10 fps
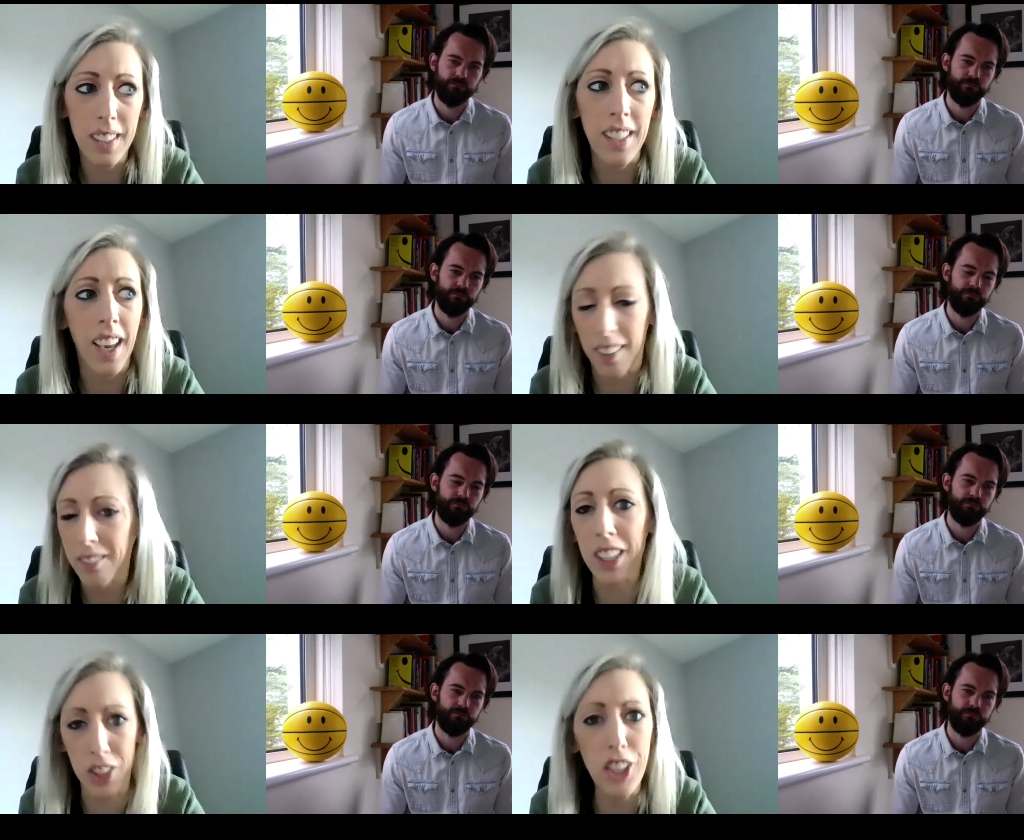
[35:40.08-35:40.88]
Speaker 1: yeah,
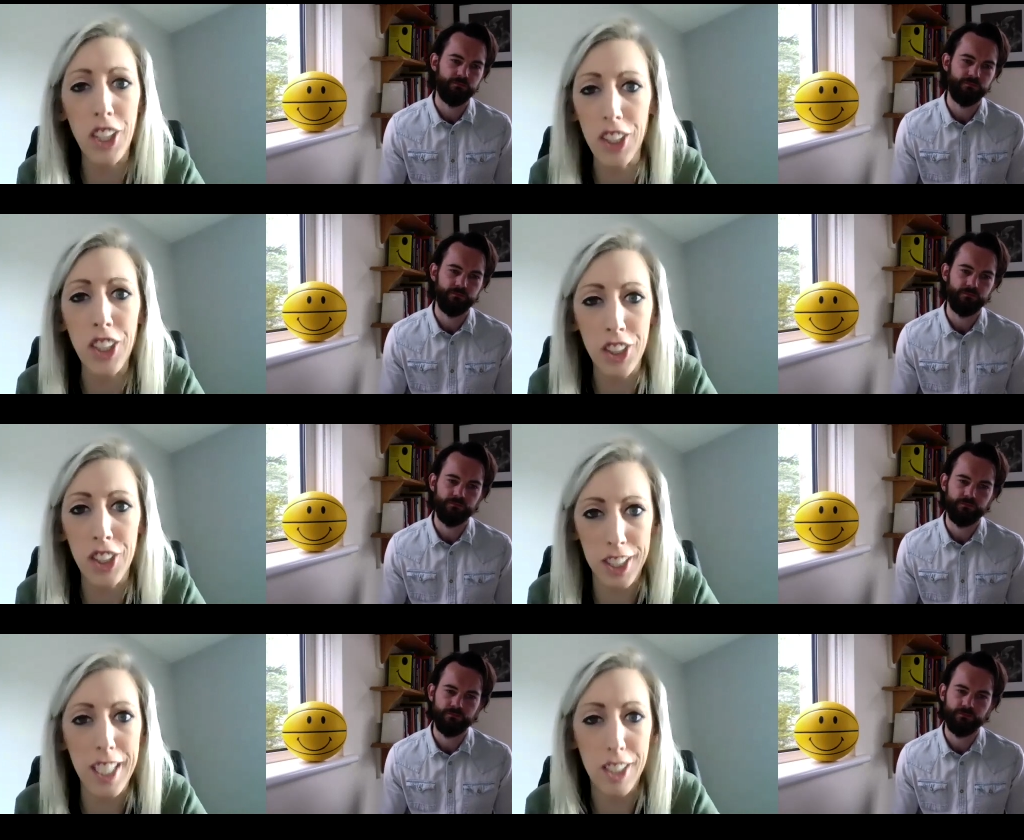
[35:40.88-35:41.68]
you, you, you
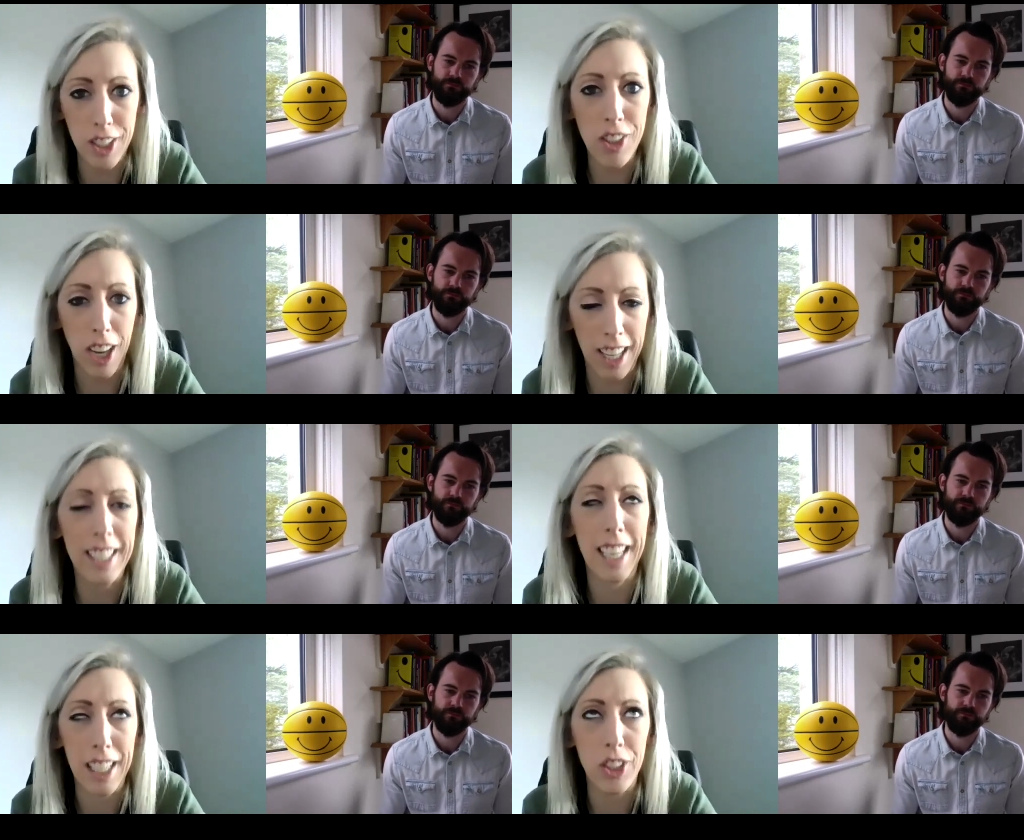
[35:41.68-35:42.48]
just need to try and
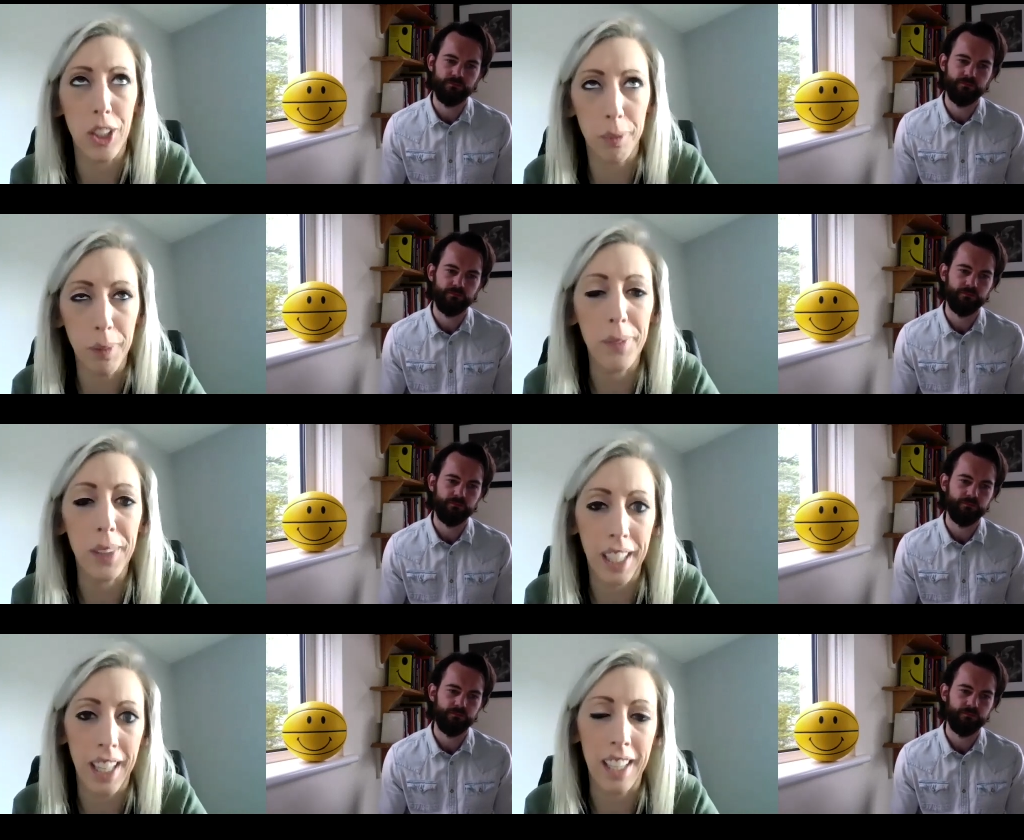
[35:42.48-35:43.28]
engage young people
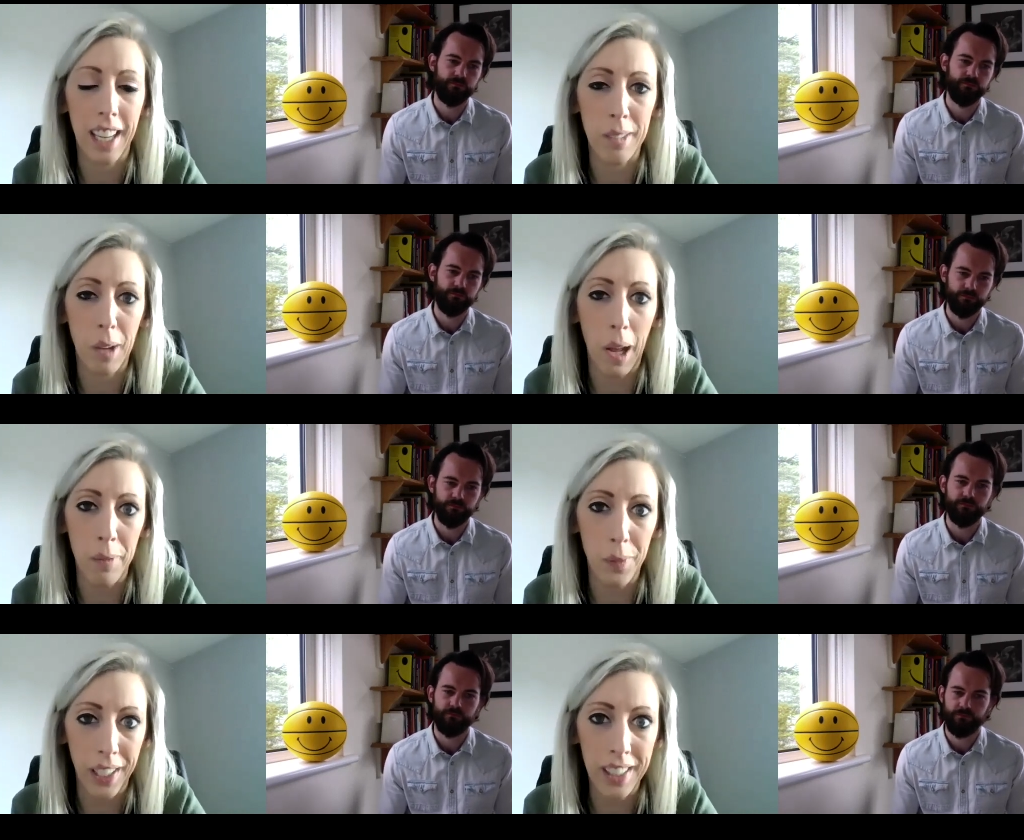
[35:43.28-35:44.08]
and, and, and
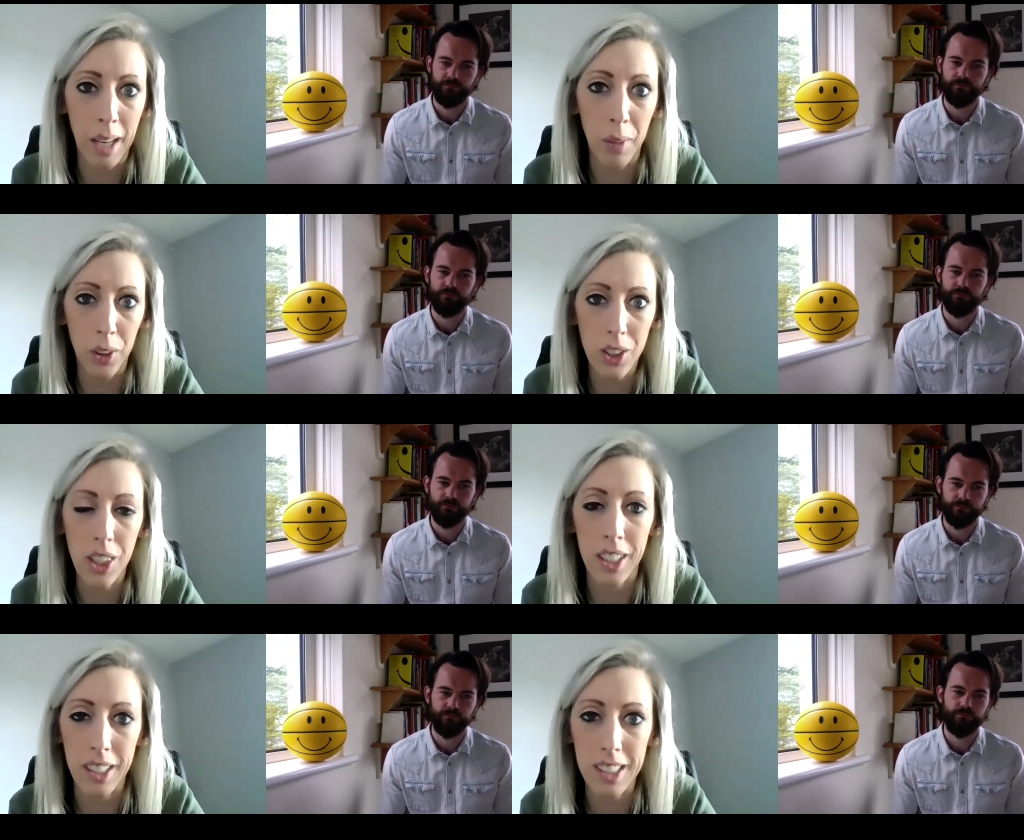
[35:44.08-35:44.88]
bring them onto
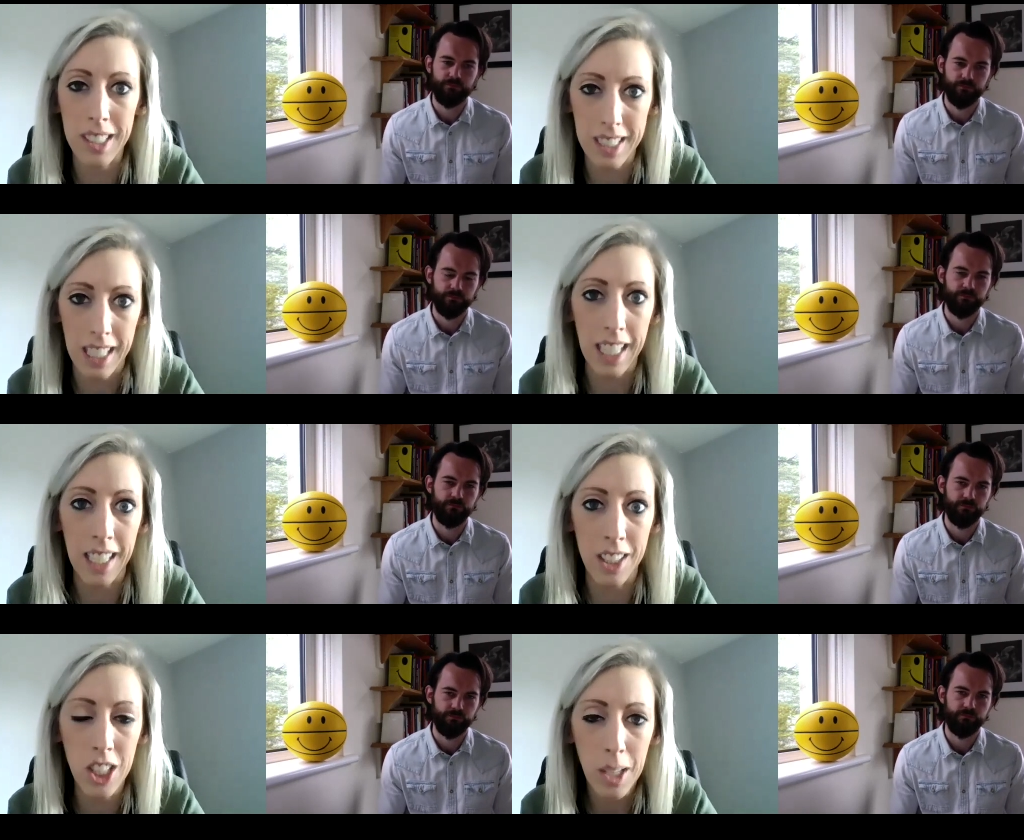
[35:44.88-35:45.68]
the, the
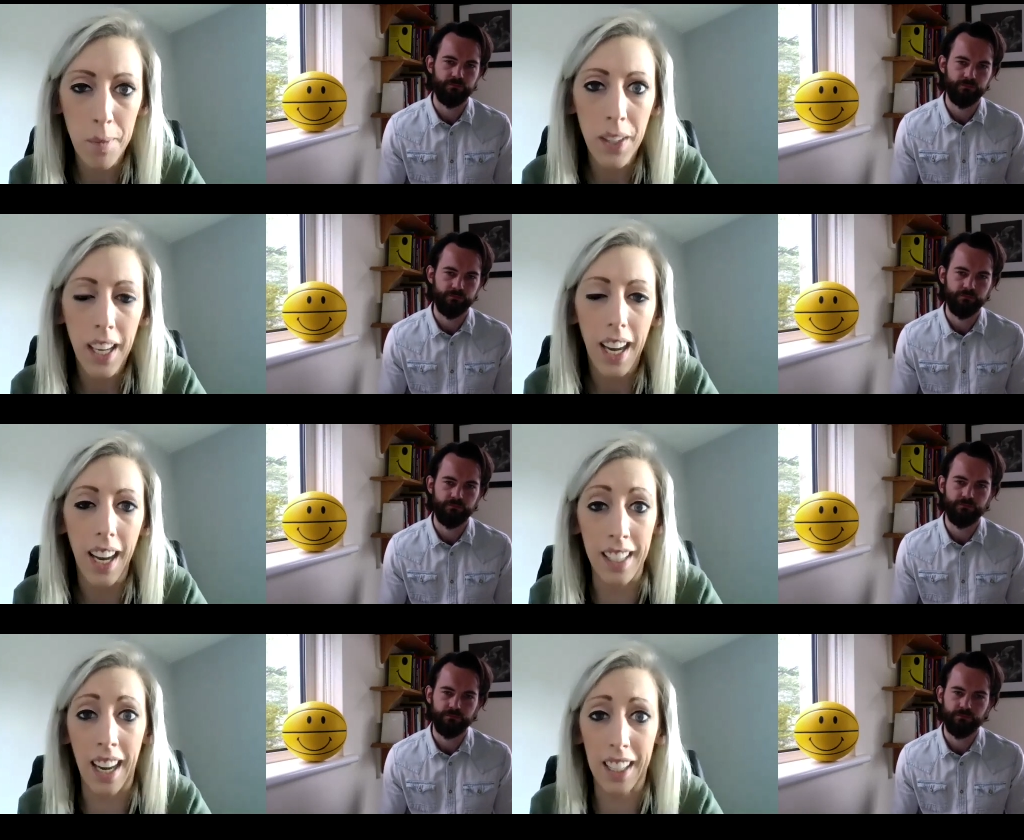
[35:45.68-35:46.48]
stage
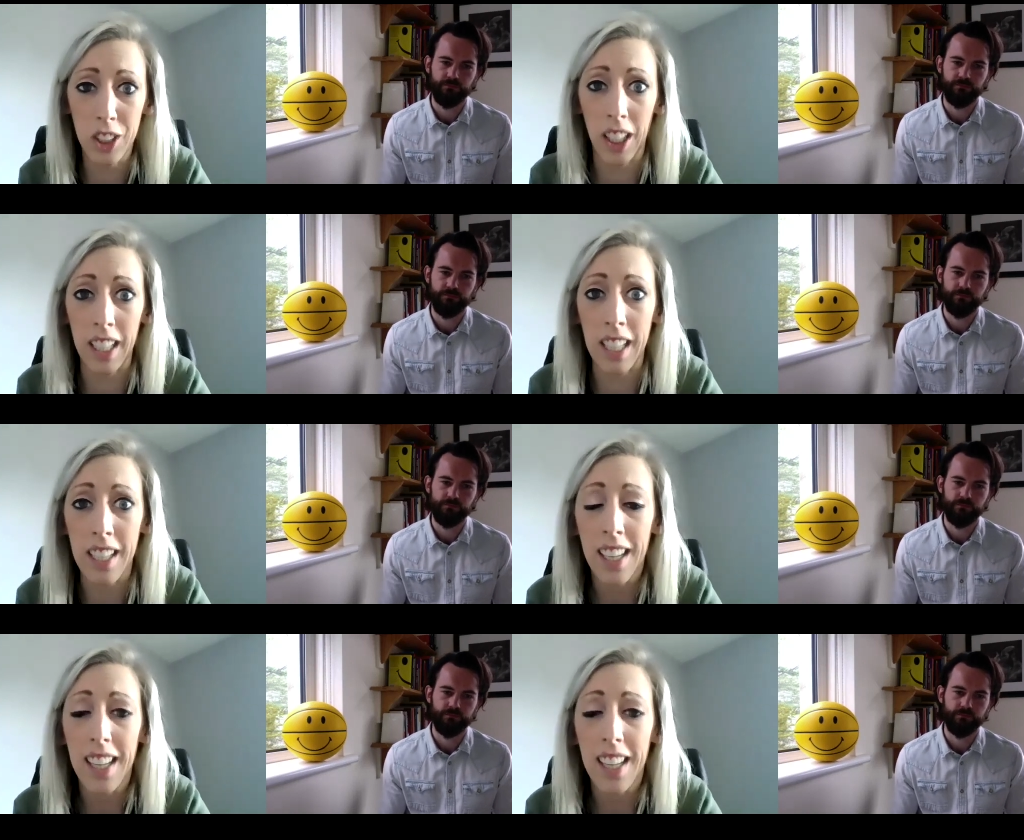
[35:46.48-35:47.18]
and actually